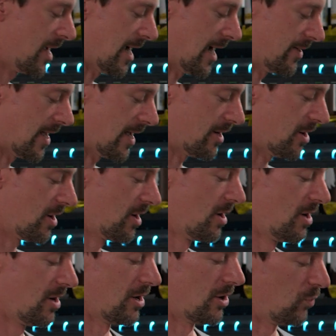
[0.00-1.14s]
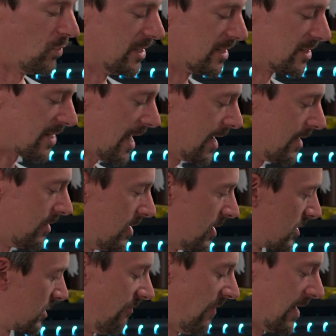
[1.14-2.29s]
And then we designed
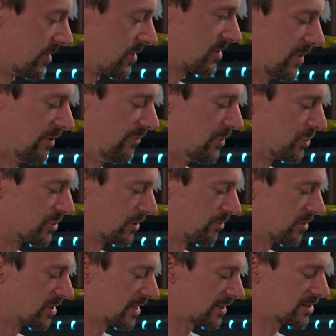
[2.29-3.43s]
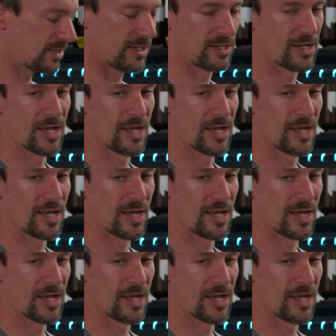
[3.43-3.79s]
this fence in Fusion 360